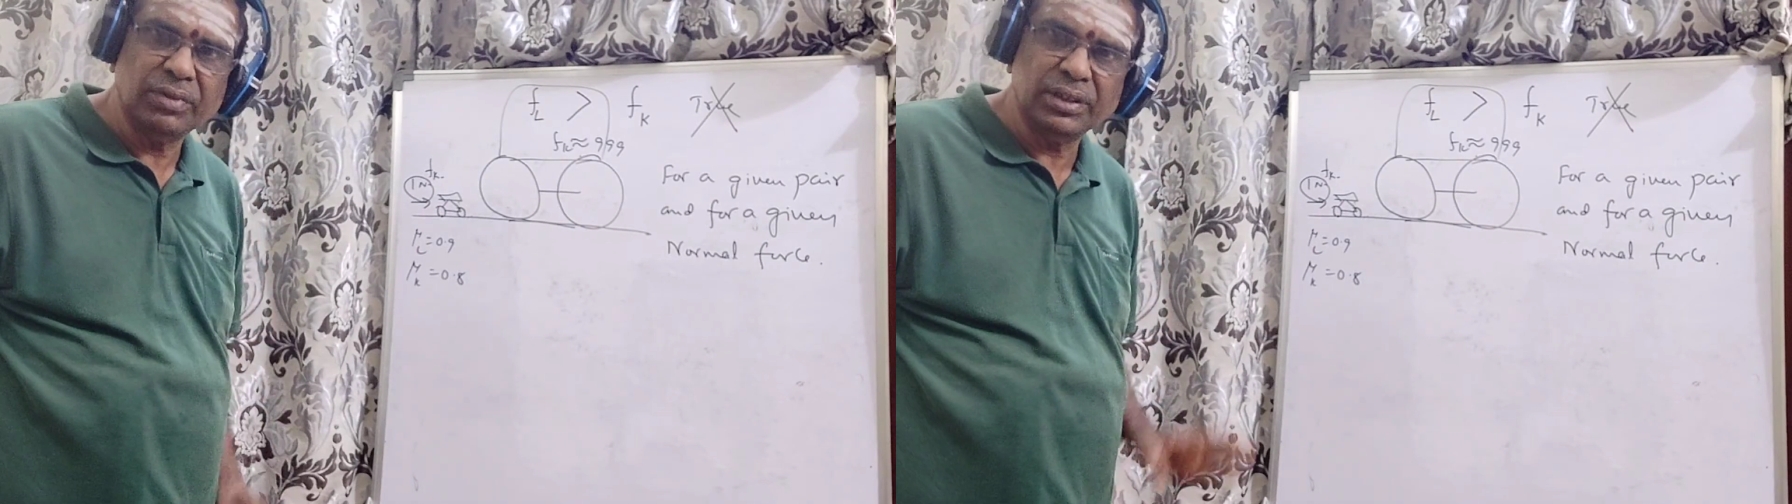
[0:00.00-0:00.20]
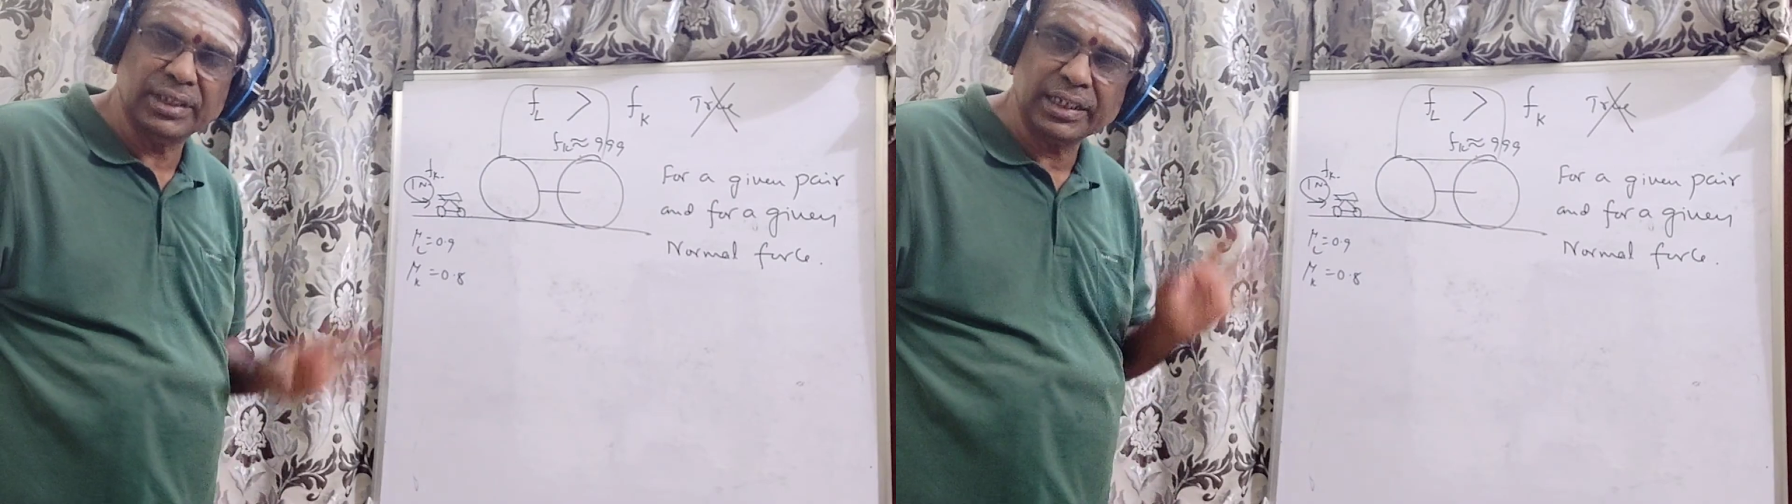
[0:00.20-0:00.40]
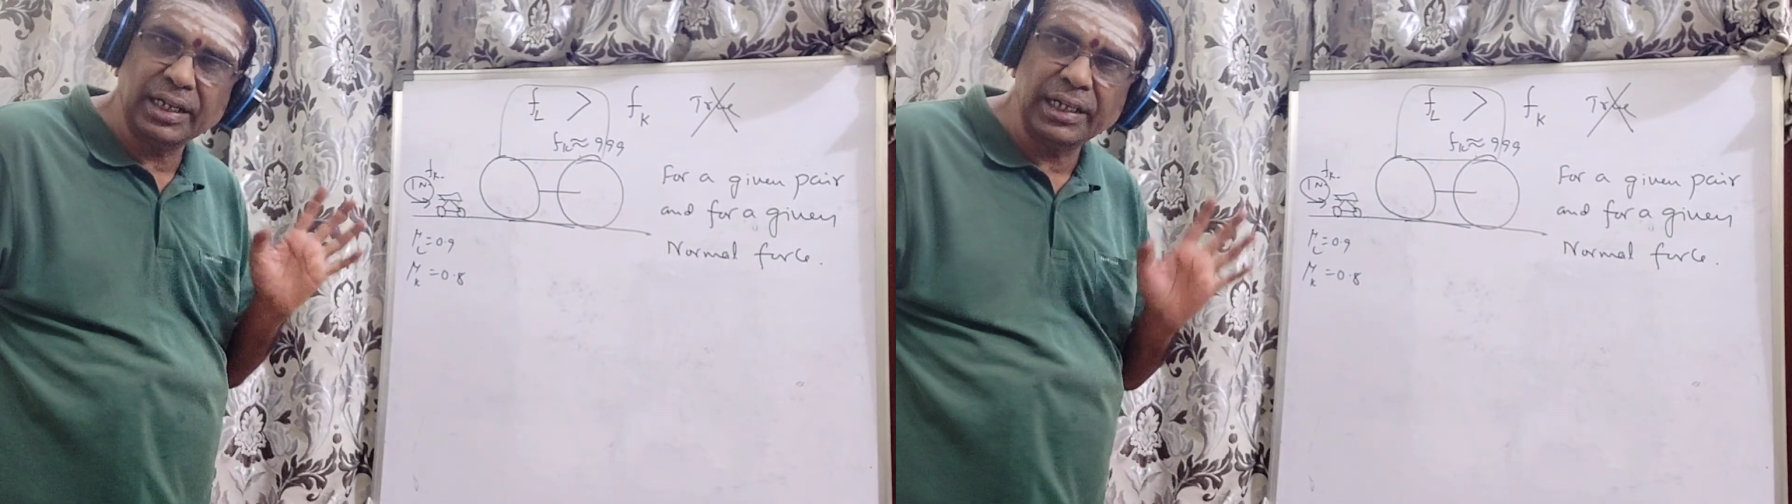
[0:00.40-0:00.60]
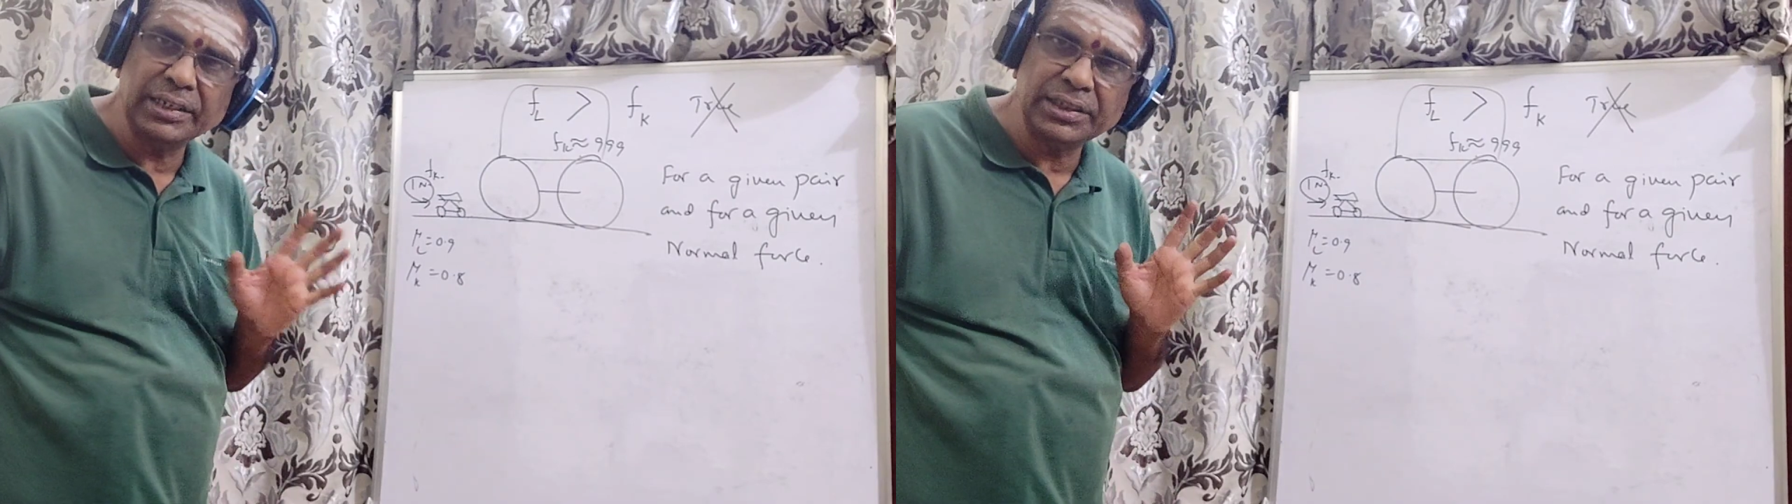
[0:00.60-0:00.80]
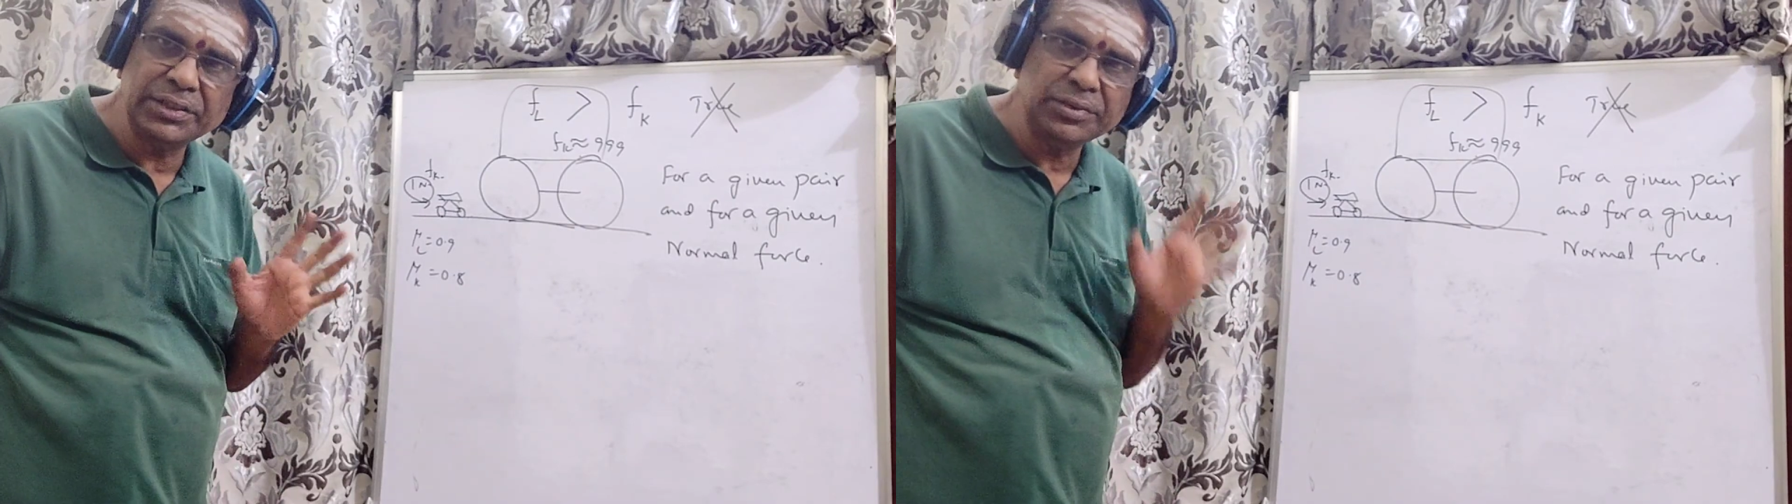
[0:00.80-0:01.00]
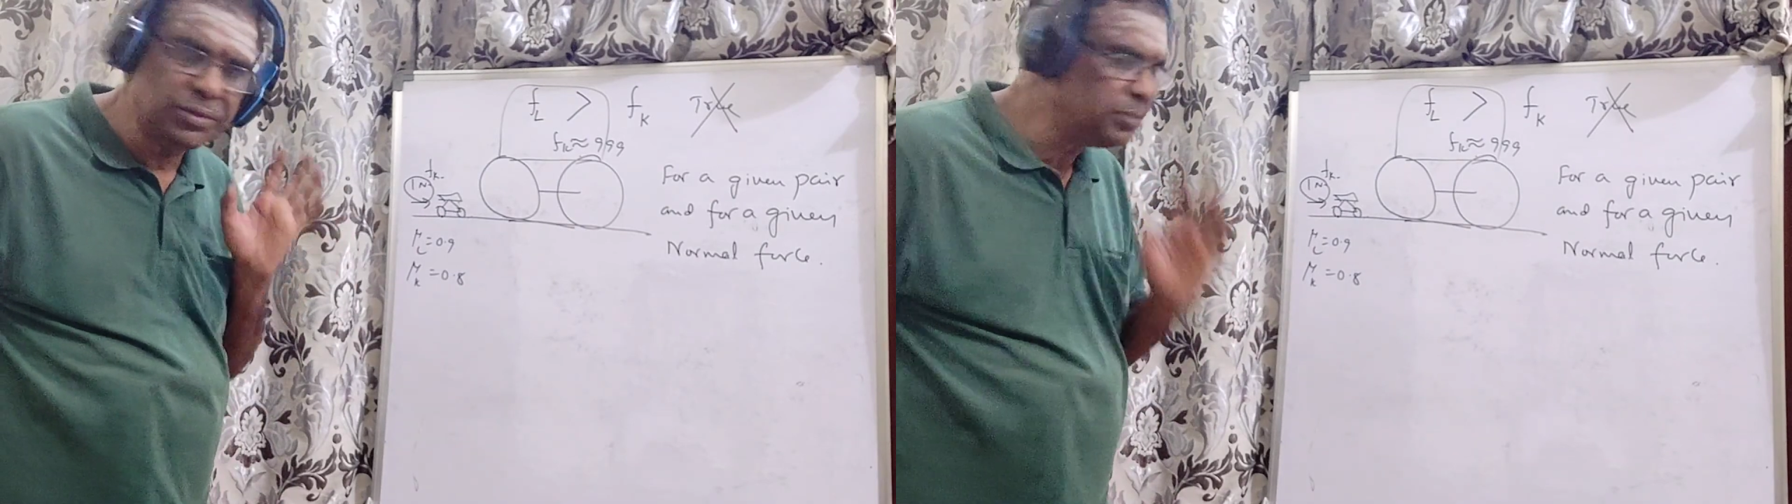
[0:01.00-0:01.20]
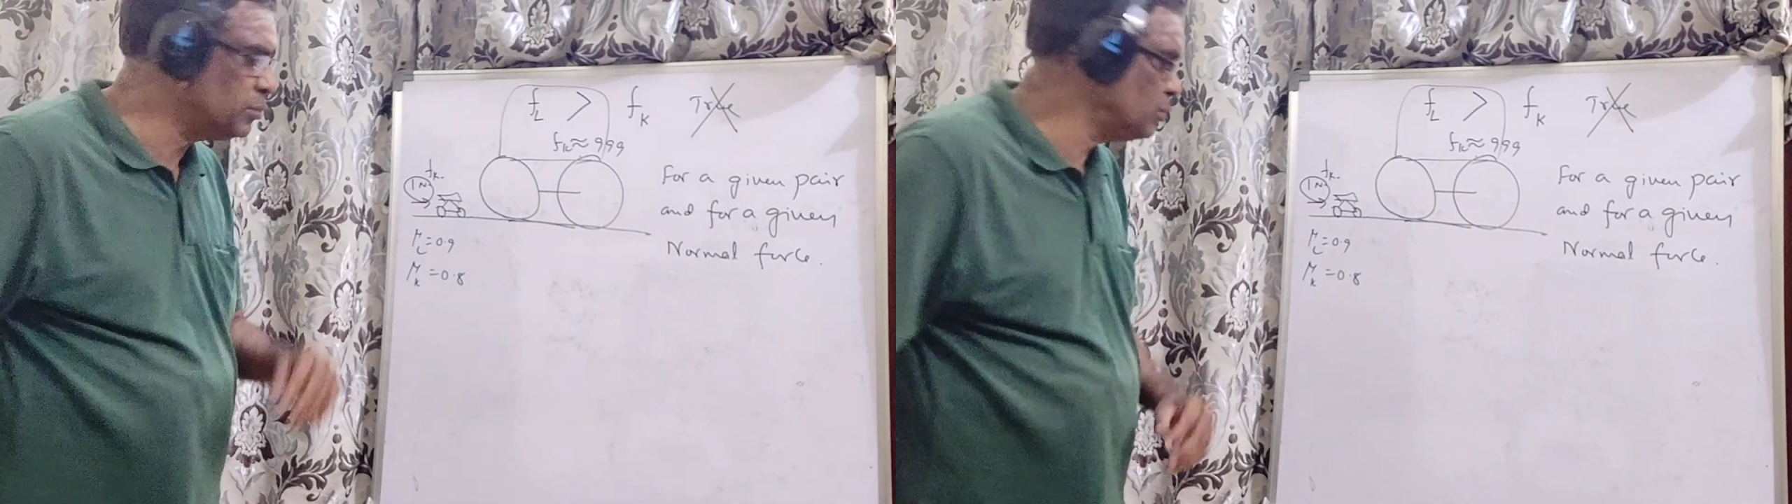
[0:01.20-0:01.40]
Is that clear to you?